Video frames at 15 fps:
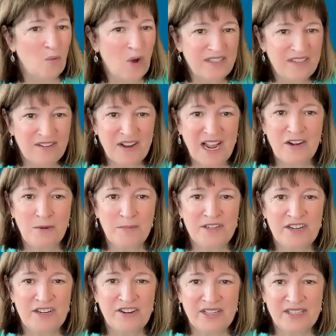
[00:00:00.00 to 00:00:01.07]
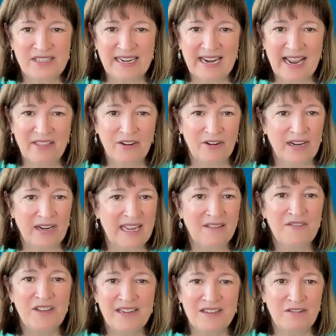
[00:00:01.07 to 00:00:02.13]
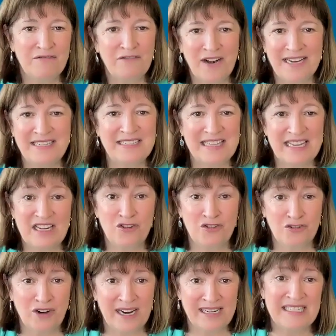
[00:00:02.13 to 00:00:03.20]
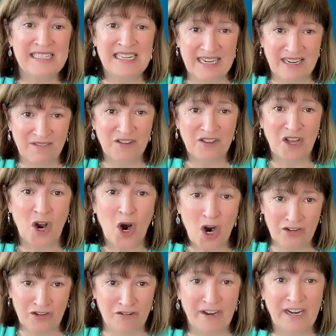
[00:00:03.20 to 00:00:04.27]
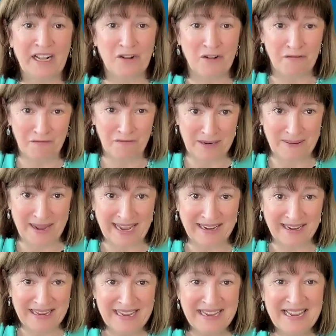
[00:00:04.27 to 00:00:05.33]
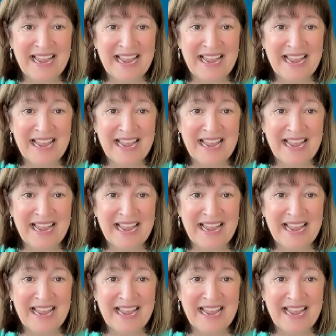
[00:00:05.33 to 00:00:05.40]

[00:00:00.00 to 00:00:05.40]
Once you've got your materials together, give it to friends that you trust to give you the hard critical feedback.